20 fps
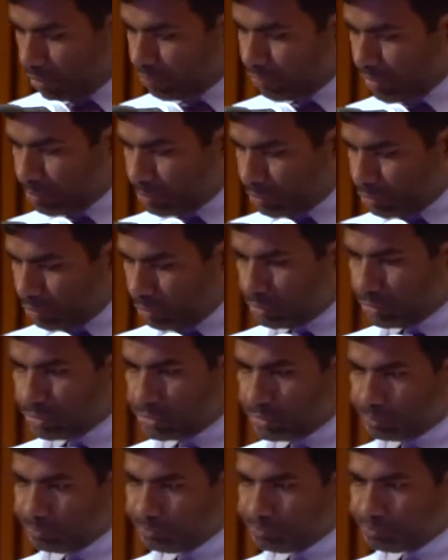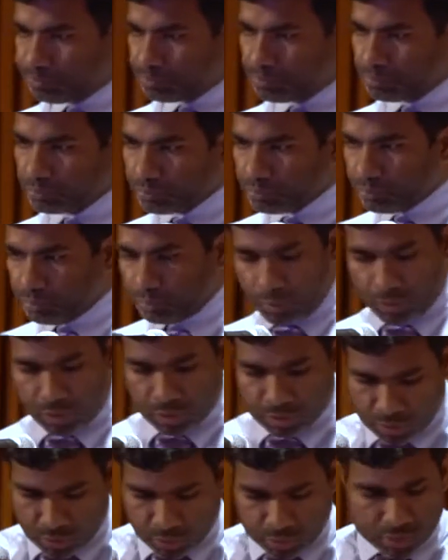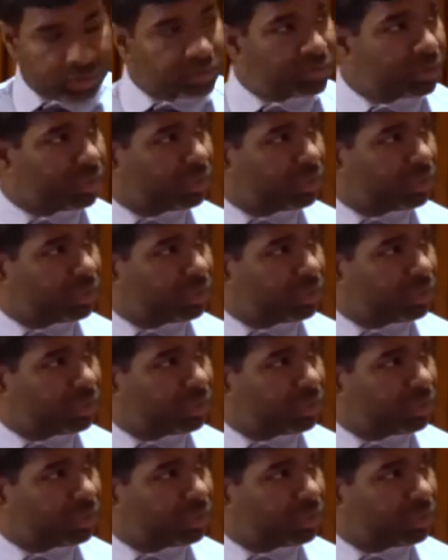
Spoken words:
of episodes. So this